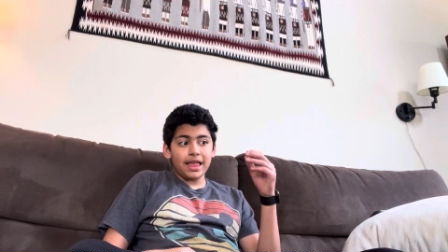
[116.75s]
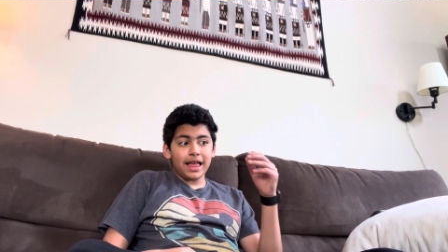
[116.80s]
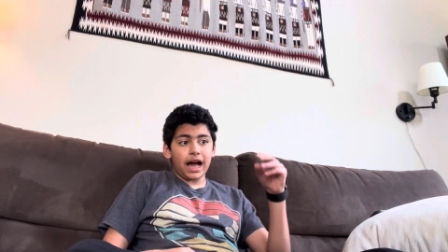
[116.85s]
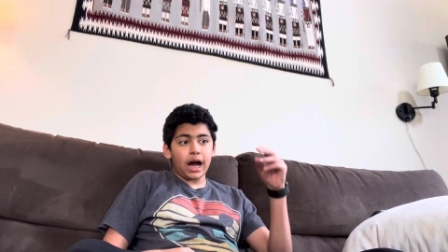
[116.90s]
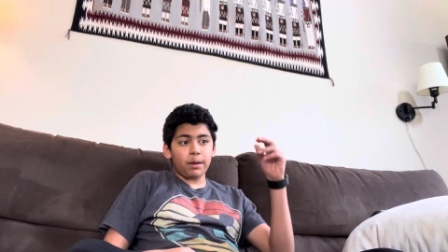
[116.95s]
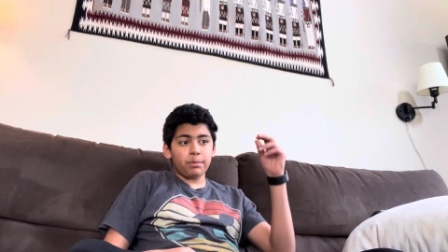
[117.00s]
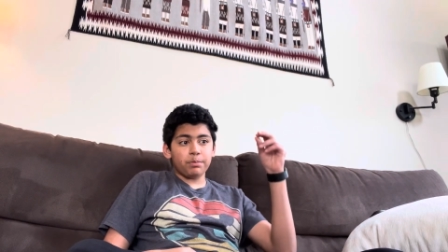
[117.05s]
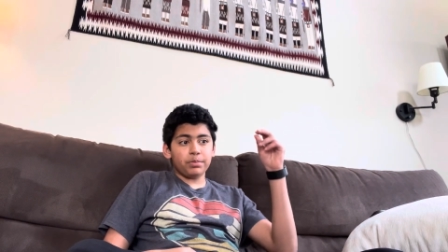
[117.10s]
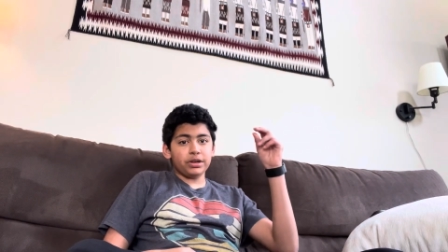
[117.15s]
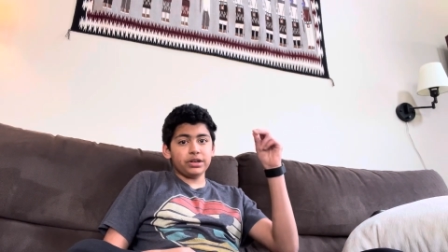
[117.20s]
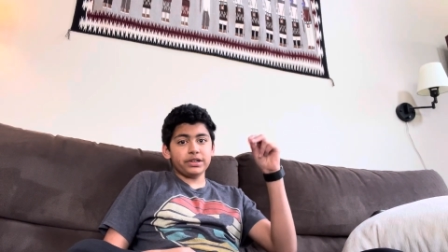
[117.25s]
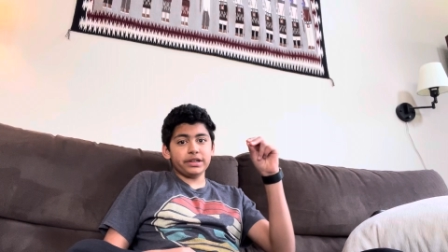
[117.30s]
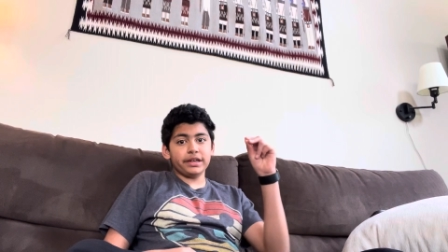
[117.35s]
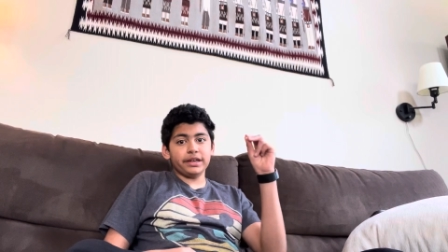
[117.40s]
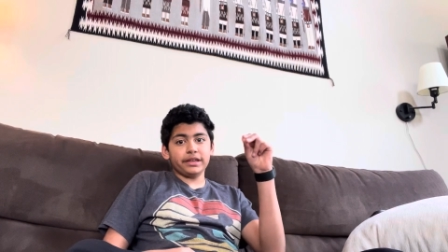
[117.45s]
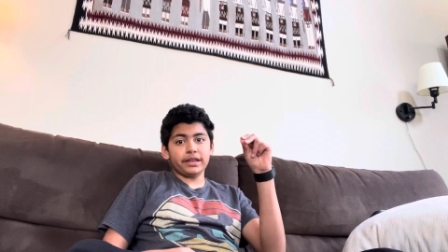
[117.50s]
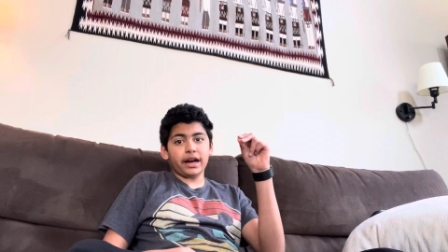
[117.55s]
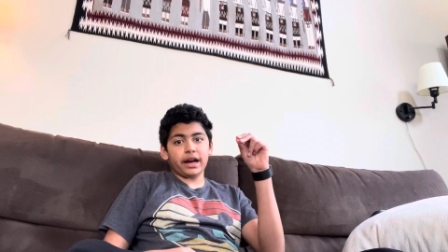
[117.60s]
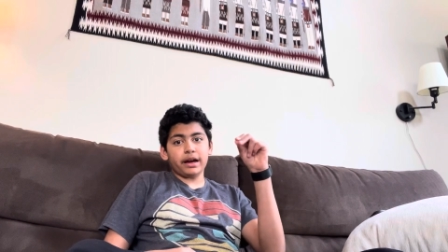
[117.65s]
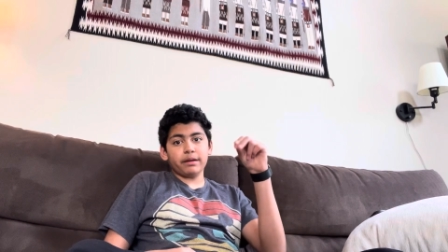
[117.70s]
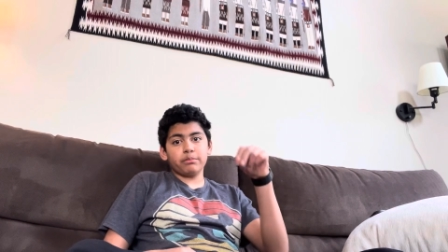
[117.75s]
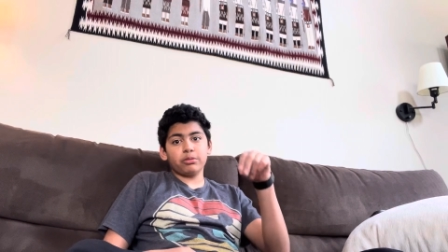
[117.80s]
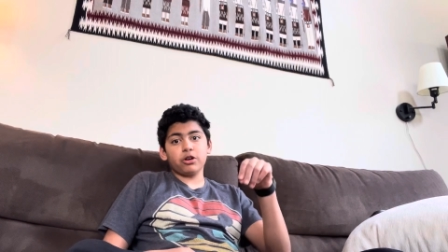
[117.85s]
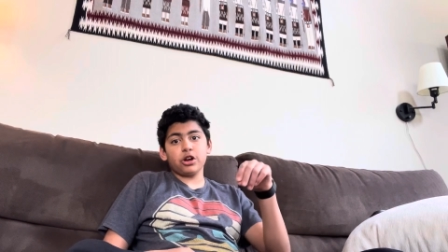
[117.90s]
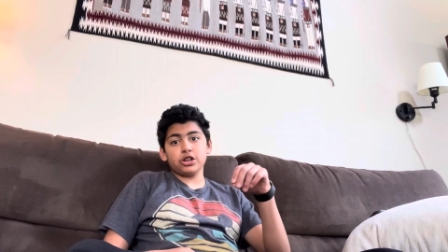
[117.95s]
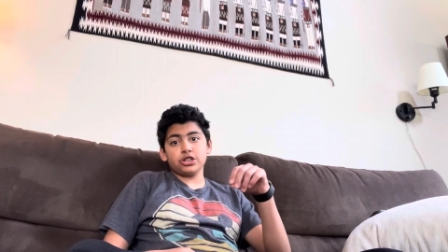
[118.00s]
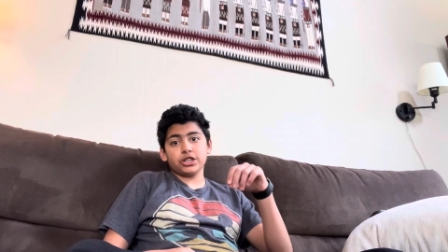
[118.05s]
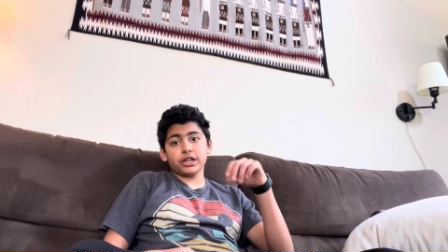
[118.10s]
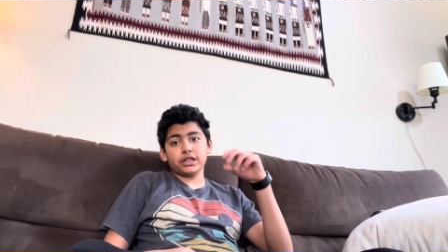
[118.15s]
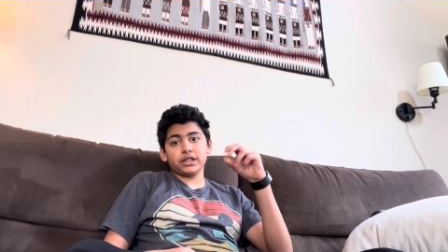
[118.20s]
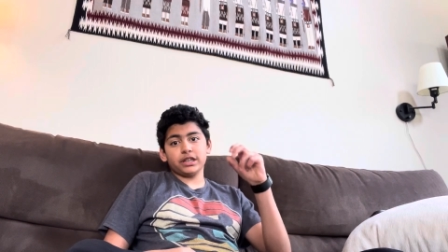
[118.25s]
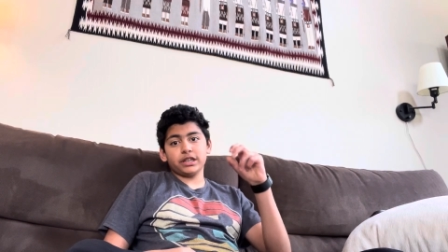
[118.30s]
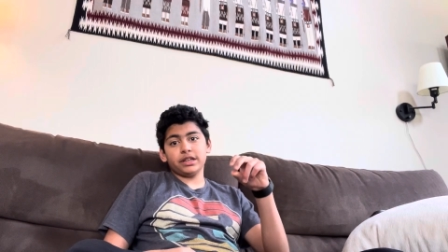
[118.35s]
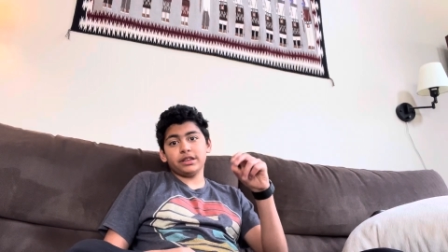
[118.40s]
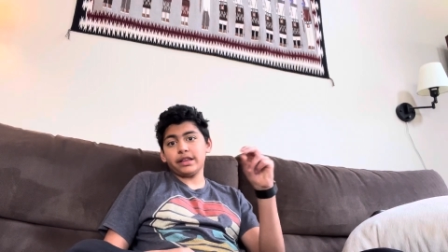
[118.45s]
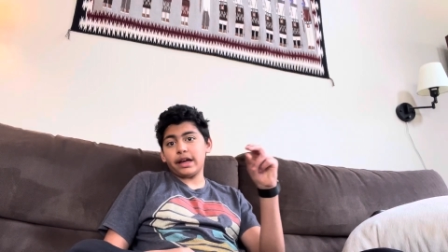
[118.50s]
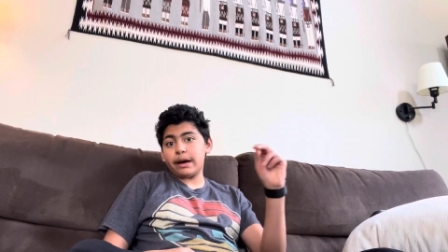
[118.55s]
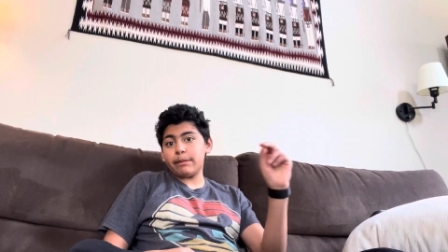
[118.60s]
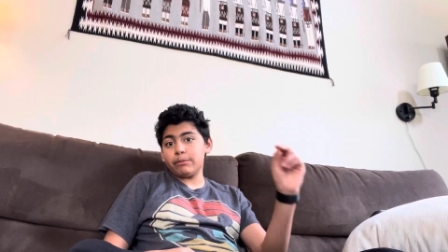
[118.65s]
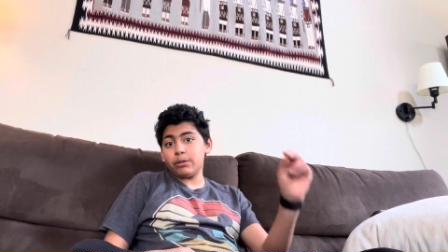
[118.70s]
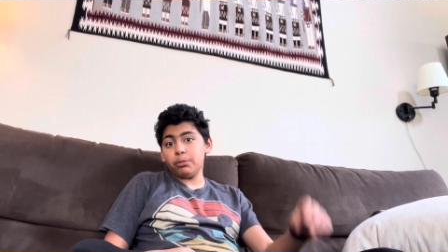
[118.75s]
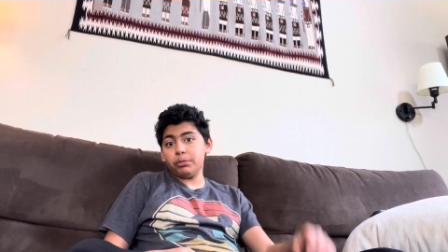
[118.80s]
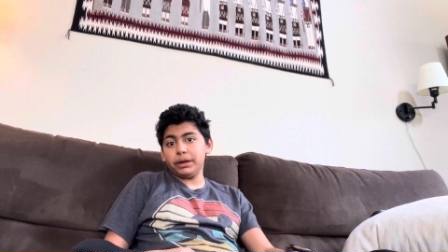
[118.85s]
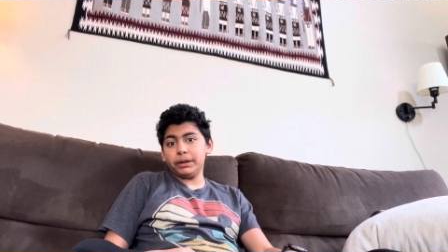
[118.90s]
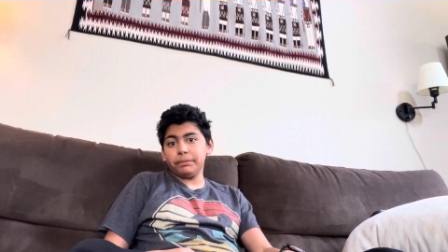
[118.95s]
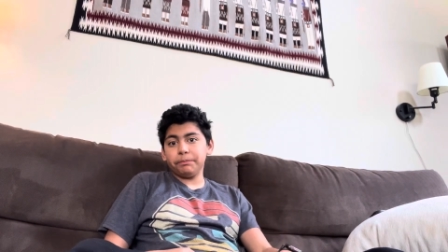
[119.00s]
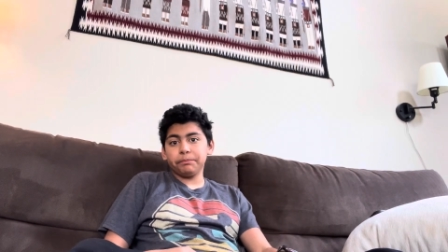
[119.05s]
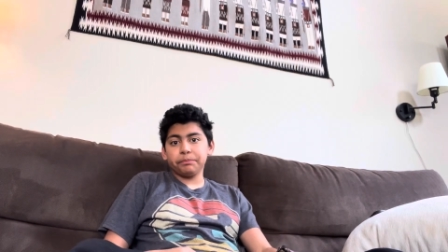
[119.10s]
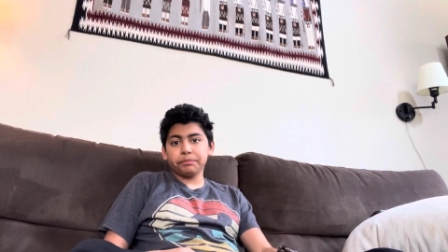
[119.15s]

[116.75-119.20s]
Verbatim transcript: happened in that project in that moment.